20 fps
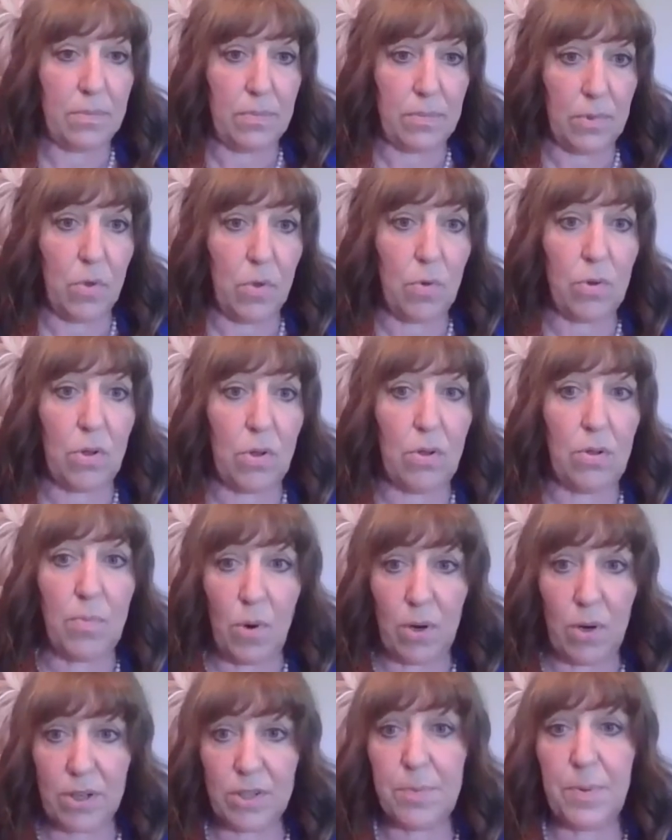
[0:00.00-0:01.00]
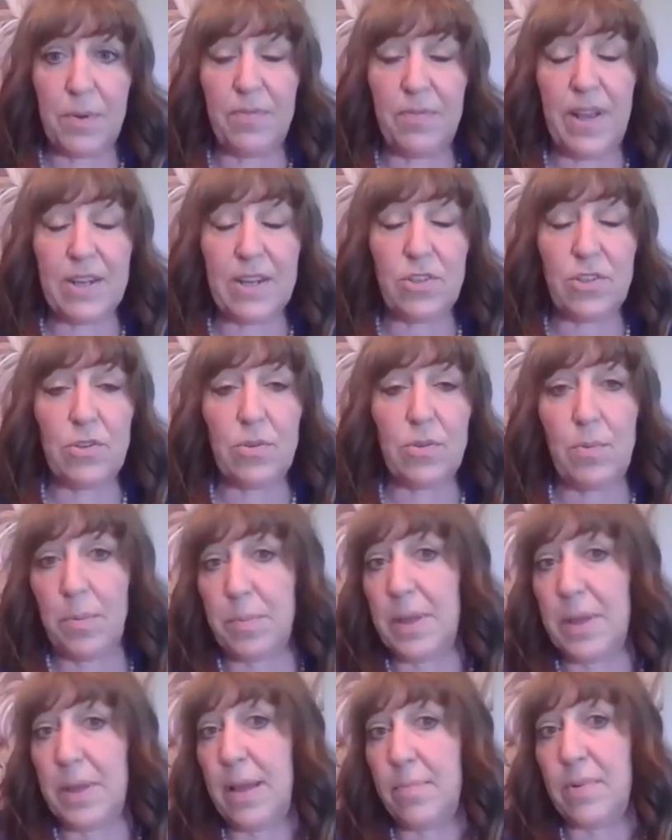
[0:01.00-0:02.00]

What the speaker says: local mortgage professional will be